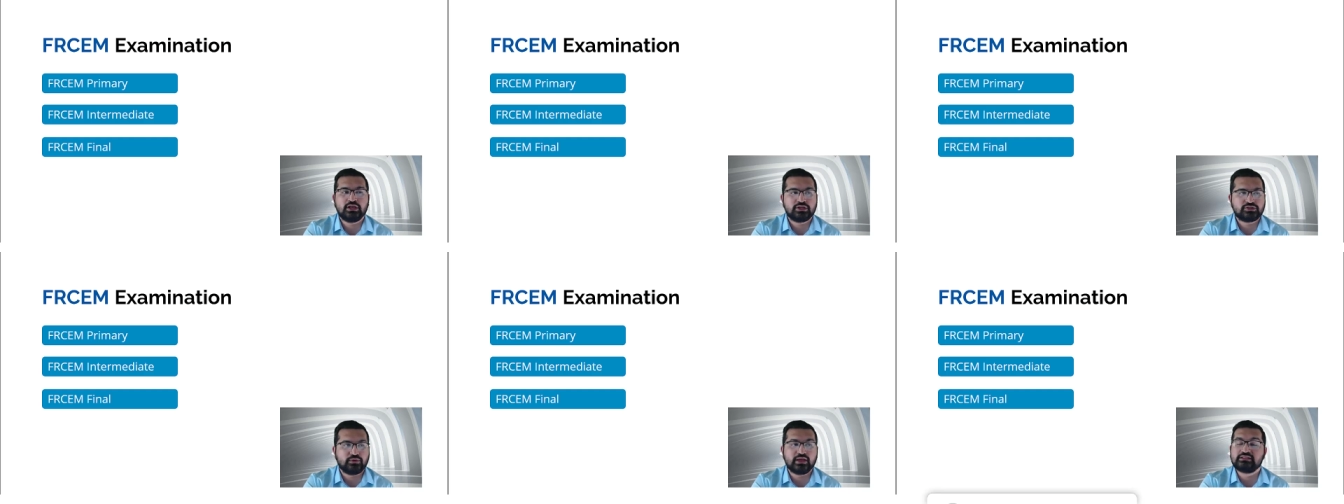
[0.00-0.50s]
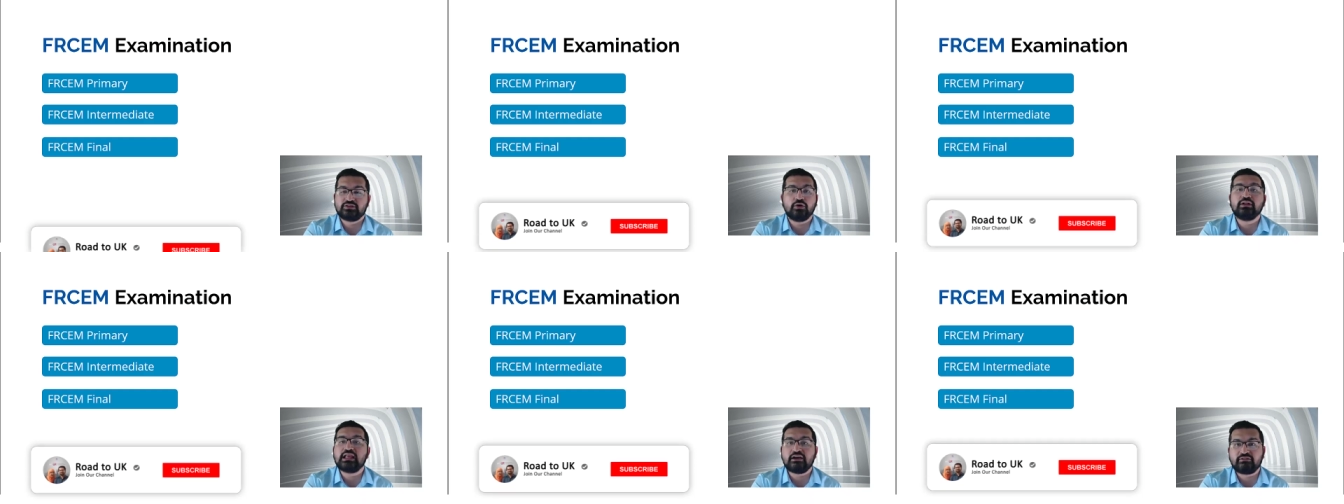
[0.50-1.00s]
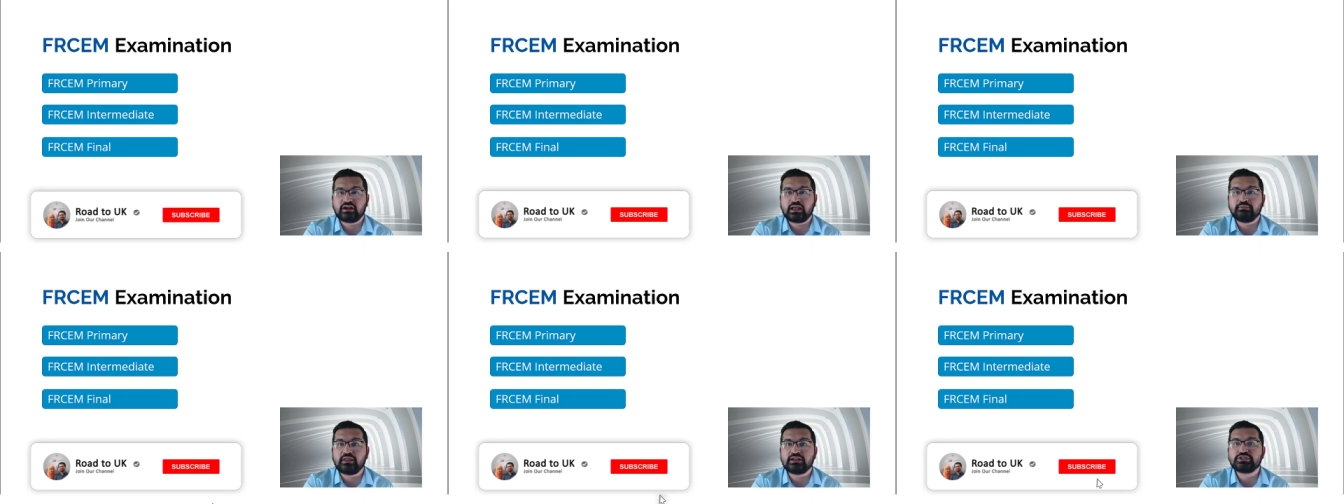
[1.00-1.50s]
So it's only
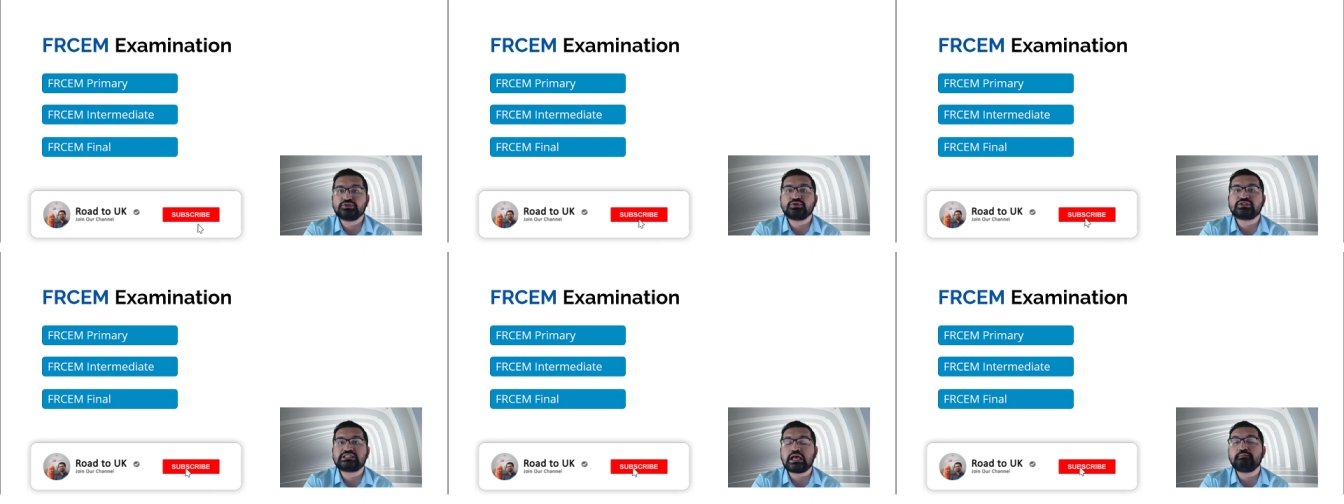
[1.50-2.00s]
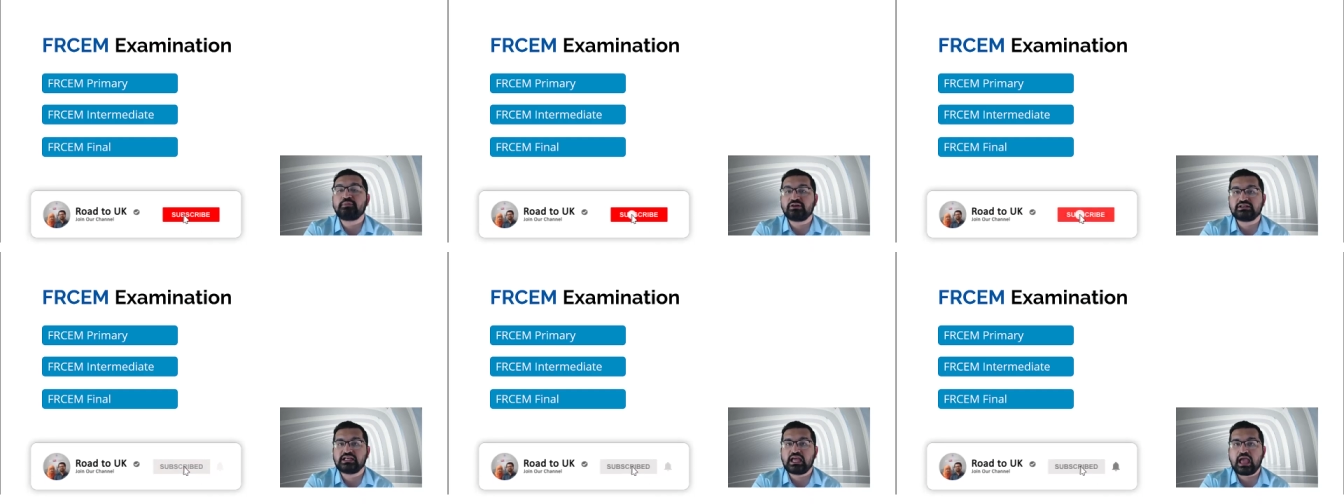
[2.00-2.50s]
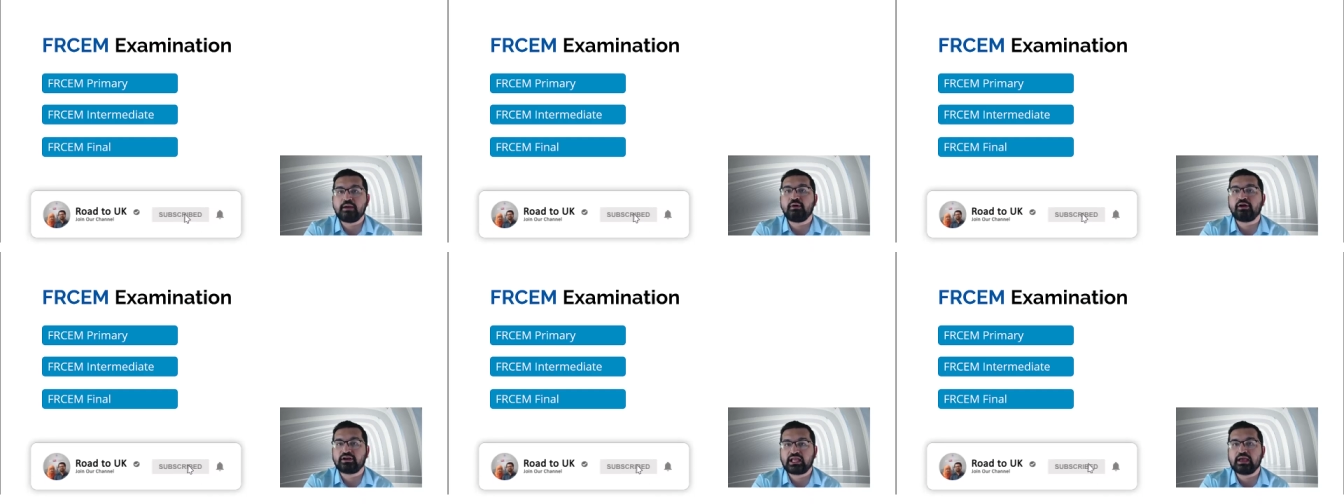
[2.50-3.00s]
FRCEM. There is no separate
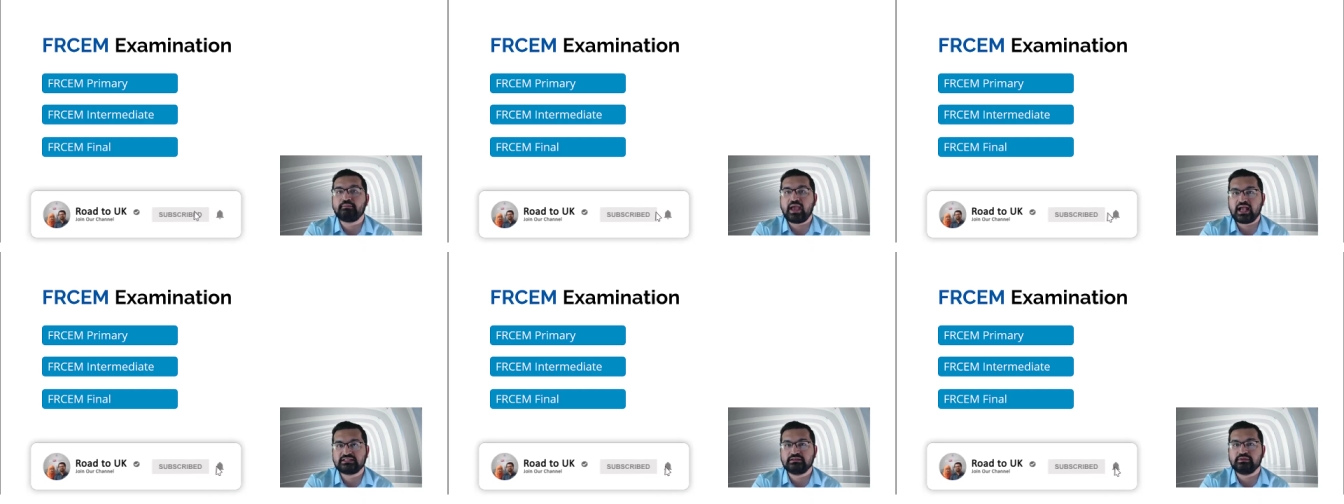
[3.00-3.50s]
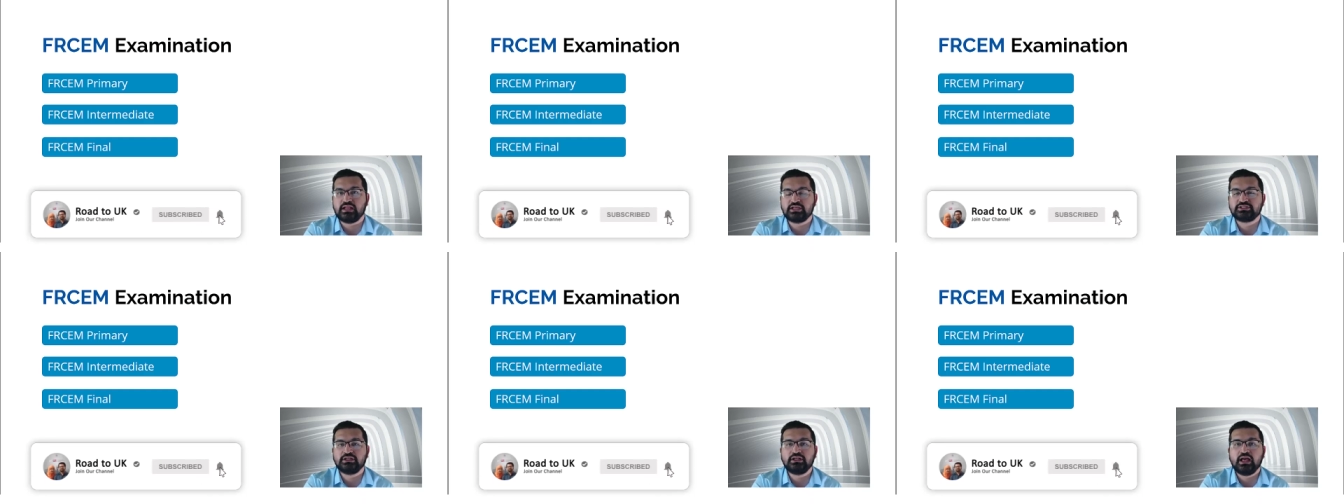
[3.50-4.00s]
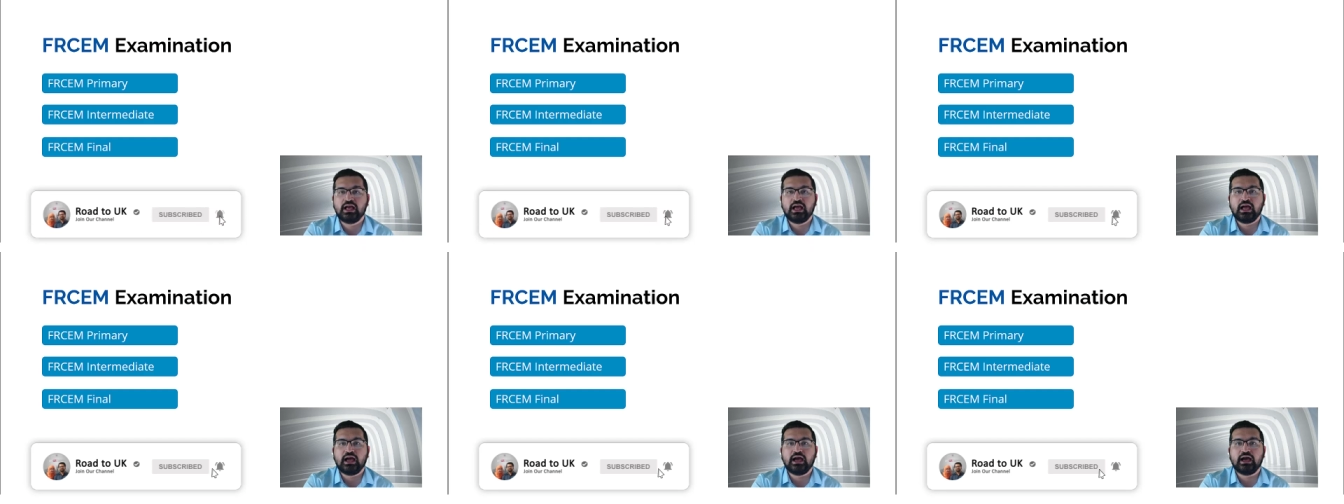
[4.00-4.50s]
MRCEM examination.
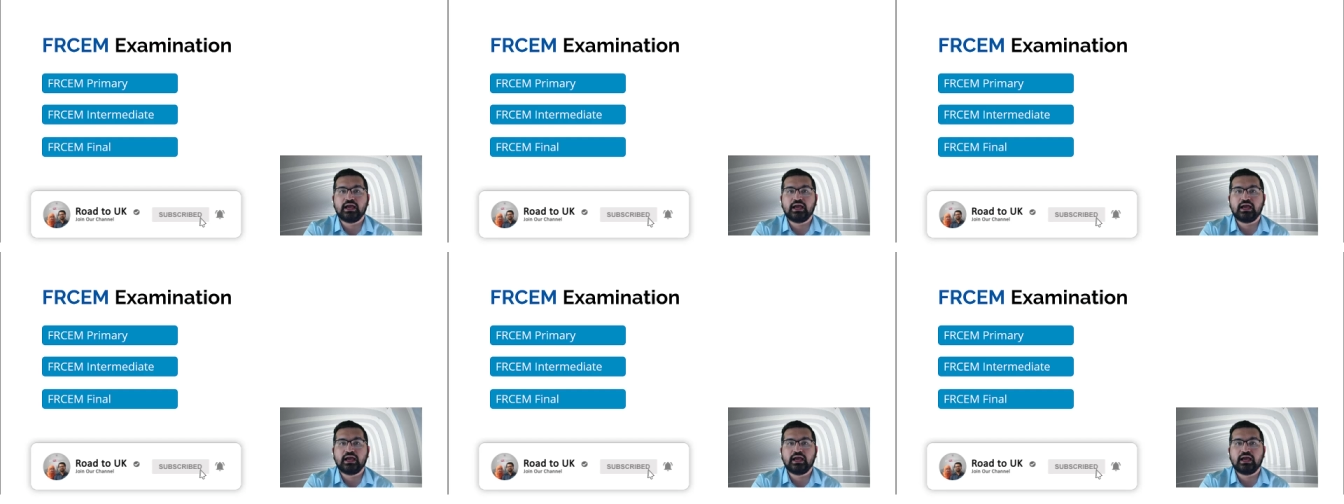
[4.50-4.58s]
Uh,